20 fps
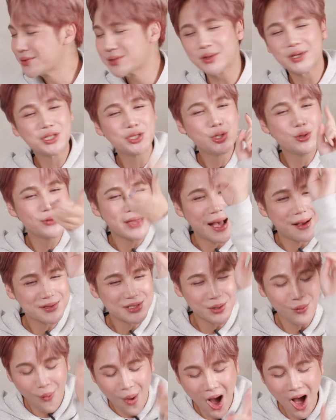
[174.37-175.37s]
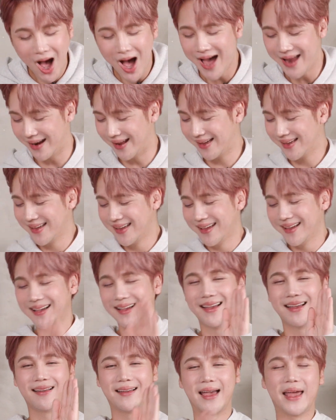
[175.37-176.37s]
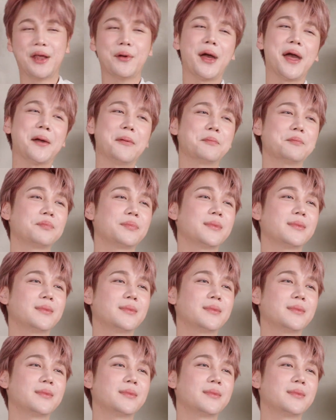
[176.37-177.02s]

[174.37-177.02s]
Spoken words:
That was only 2001. Anyway.